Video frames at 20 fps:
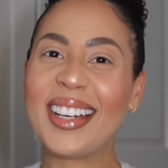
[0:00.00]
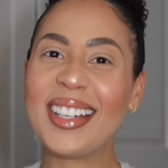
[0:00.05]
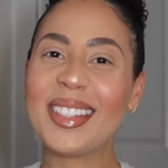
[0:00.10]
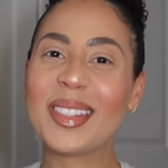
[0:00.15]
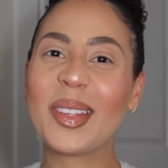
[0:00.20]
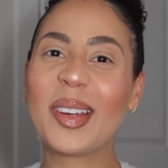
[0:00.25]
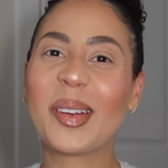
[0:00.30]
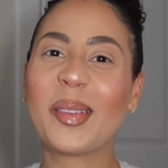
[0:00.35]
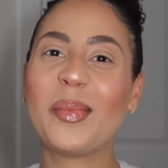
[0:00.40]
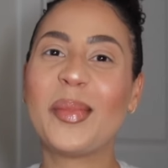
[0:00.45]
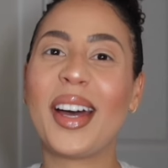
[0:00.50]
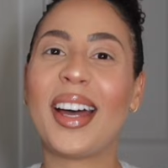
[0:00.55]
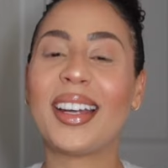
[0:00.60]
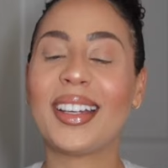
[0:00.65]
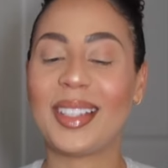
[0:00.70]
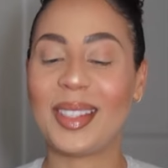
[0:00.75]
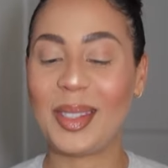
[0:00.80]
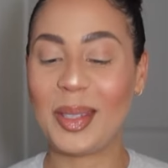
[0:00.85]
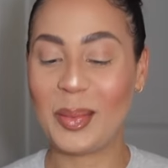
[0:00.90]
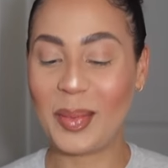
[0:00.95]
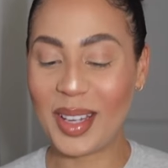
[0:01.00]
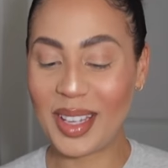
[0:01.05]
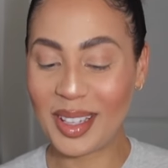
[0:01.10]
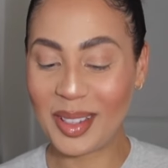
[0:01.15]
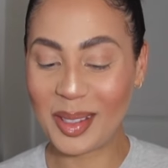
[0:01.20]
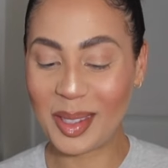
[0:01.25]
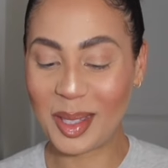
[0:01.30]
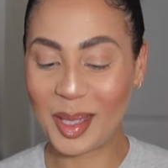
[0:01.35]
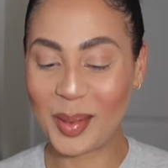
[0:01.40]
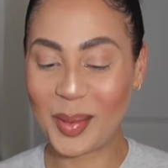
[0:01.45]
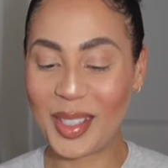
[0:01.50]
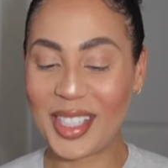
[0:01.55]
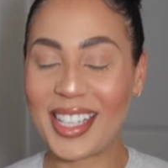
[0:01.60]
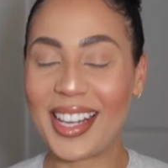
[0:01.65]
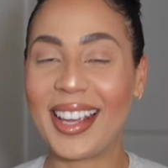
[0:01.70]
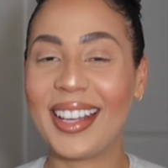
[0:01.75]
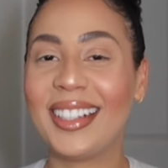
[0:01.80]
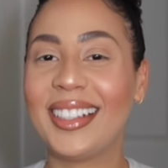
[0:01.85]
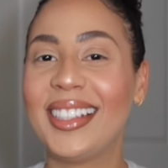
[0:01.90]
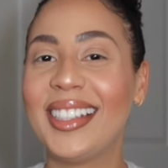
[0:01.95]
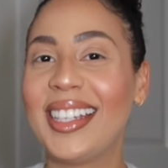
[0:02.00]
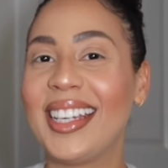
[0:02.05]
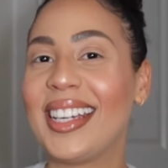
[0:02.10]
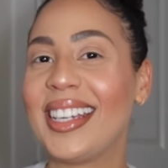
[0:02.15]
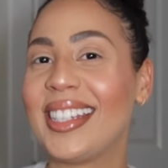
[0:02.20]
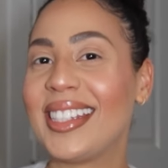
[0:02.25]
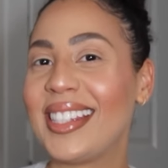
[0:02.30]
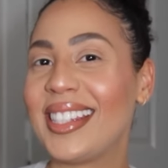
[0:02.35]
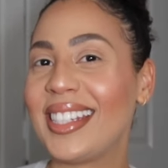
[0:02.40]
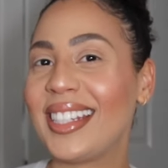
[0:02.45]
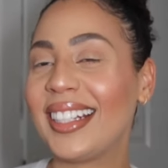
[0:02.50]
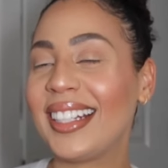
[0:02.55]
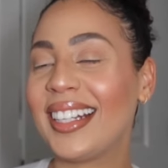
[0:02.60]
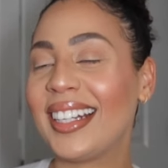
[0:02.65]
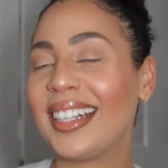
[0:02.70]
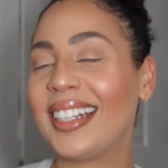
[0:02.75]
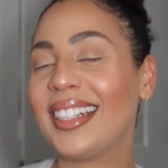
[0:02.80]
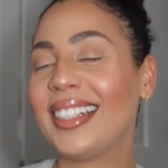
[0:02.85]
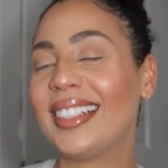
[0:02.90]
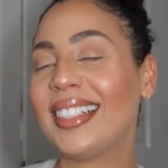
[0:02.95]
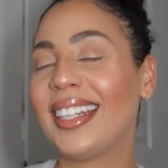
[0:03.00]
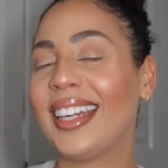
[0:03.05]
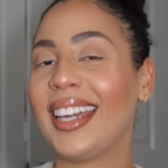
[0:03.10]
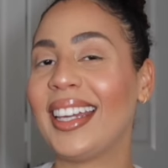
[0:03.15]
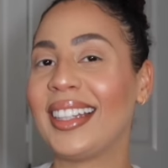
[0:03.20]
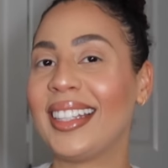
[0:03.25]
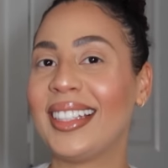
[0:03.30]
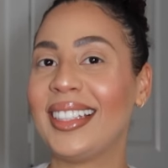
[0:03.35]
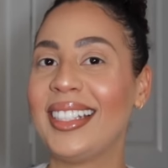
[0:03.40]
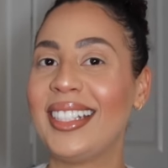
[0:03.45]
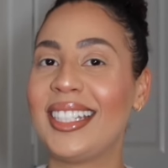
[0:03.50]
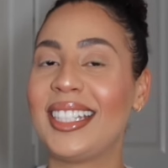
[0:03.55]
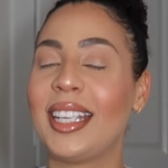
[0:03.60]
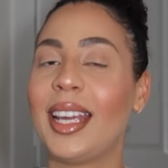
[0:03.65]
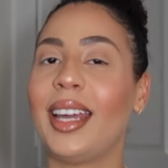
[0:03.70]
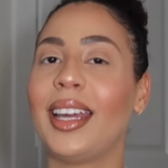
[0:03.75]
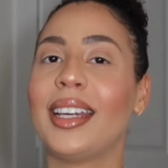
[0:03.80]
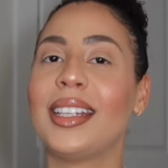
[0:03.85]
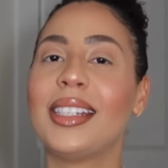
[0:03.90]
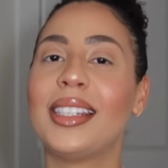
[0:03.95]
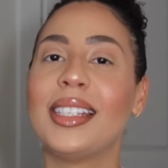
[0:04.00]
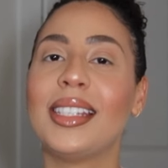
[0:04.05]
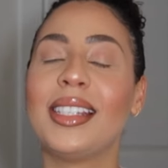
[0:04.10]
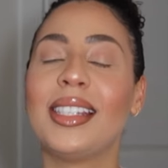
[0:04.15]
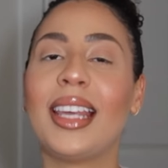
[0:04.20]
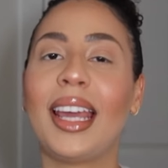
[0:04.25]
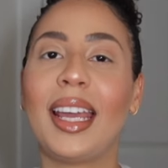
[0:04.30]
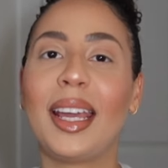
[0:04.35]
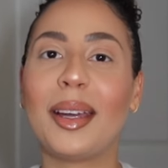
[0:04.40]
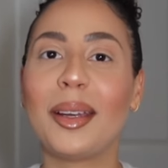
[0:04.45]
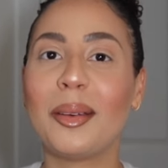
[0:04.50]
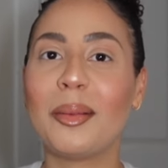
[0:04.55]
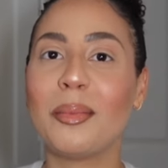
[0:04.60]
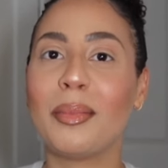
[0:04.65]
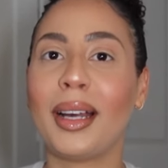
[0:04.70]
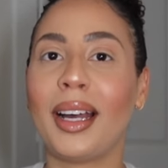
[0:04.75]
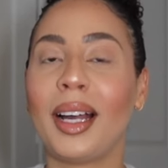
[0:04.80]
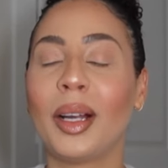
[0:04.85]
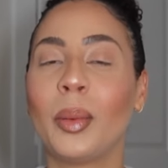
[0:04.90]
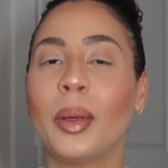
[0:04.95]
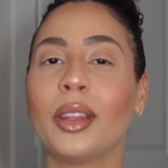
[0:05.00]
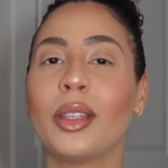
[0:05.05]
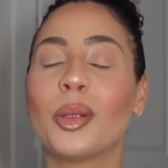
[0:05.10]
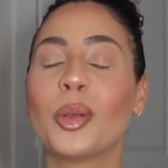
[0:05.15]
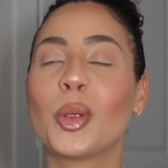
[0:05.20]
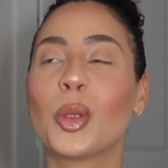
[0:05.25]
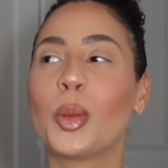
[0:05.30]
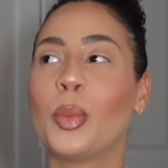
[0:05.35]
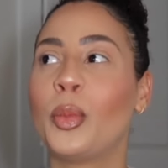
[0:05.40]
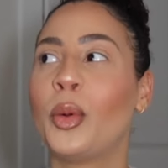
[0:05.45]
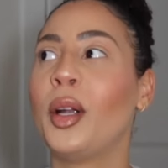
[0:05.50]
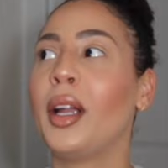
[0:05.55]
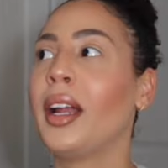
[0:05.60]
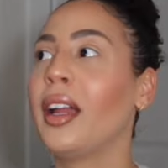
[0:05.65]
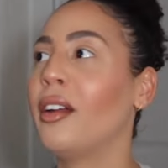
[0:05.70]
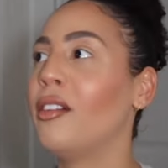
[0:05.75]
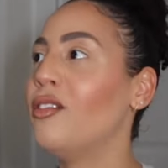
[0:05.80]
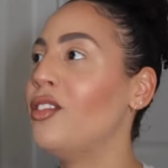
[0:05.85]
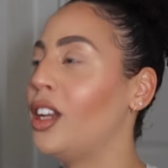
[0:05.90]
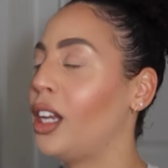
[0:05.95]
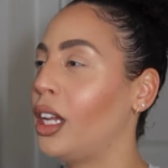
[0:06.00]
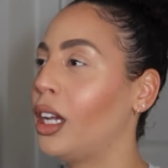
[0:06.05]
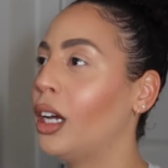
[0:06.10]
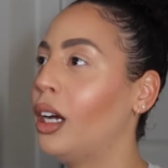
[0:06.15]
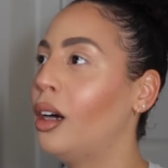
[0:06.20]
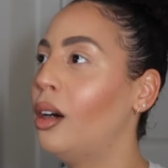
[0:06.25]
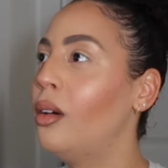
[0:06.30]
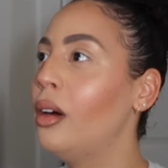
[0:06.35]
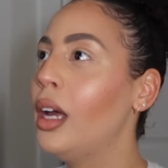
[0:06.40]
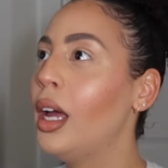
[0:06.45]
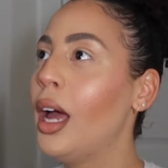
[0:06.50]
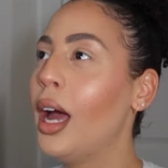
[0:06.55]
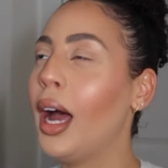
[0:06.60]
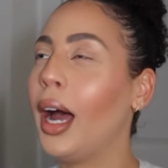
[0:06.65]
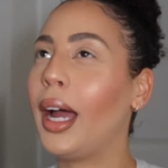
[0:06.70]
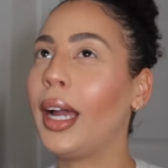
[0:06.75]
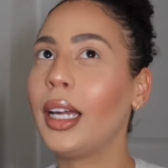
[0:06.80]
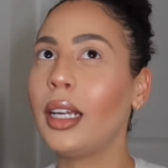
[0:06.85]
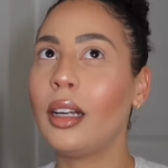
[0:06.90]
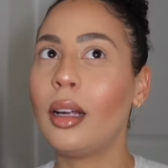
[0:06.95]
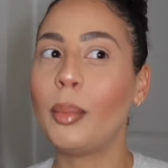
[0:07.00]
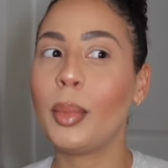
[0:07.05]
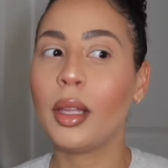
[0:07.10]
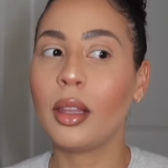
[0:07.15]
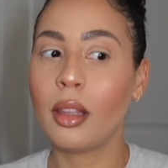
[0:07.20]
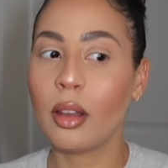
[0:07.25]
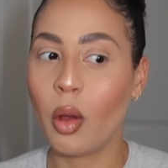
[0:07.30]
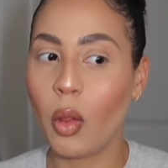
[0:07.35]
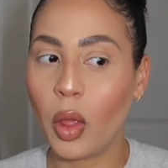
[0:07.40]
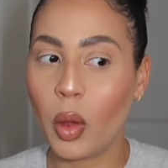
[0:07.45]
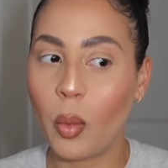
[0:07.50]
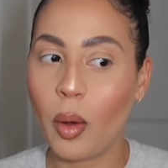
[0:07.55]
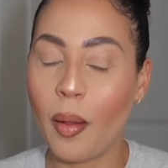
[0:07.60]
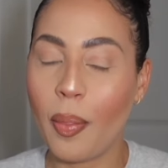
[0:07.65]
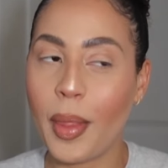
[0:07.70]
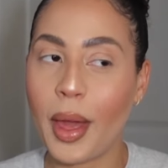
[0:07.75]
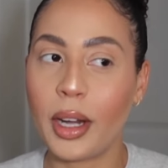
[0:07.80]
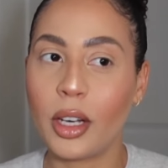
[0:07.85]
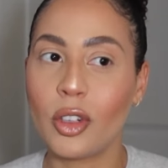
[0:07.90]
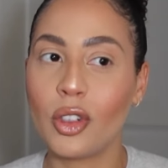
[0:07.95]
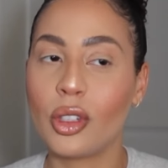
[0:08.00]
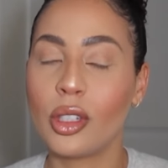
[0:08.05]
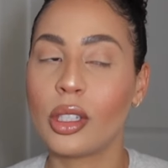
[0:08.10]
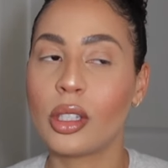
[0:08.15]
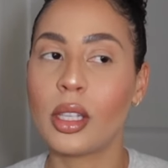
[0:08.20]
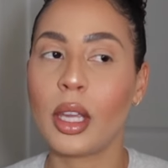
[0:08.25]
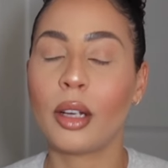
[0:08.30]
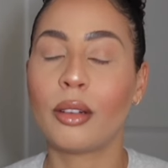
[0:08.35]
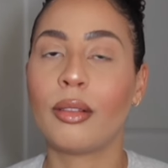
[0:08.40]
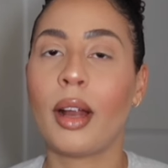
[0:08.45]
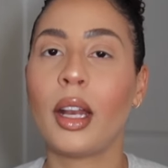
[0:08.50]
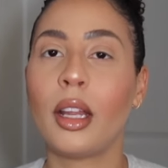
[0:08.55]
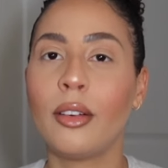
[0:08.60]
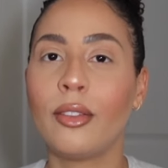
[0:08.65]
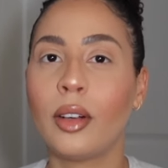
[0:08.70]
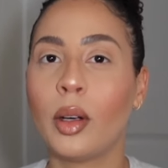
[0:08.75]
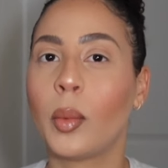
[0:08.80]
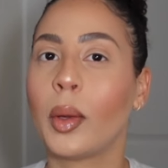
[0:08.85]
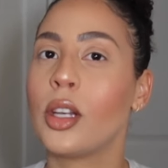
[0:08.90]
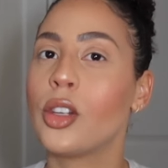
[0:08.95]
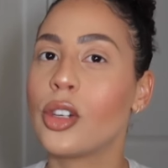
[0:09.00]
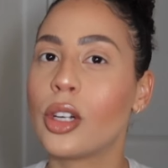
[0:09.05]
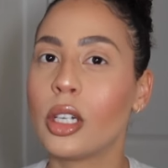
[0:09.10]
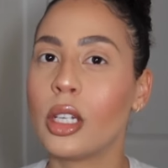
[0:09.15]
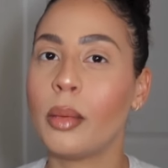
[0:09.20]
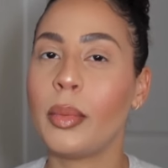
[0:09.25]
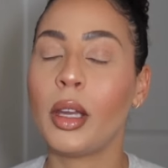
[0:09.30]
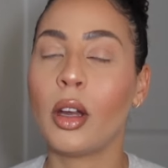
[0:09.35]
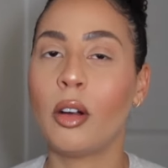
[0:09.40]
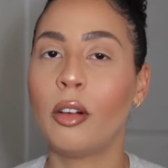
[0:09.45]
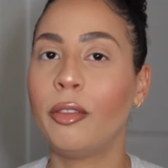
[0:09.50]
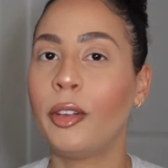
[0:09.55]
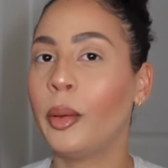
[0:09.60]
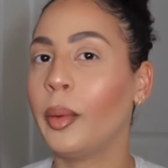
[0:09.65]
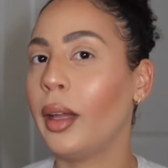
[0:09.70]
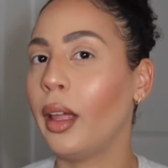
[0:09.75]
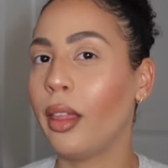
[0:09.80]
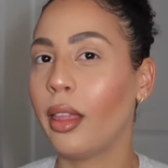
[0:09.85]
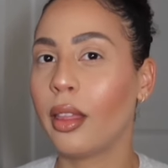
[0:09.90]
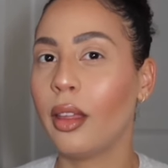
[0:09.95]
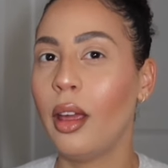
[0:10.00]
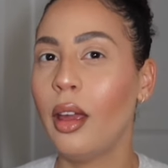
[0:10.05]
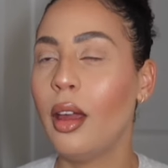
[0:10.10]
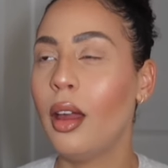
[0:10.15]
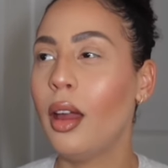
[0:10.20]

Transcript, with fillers: guys, welcome back to my YouTube channel. It's your girl, Kayla Lashae, and today I am back with a spring video. I cannot be the only one that is just like ready for winter to be over with.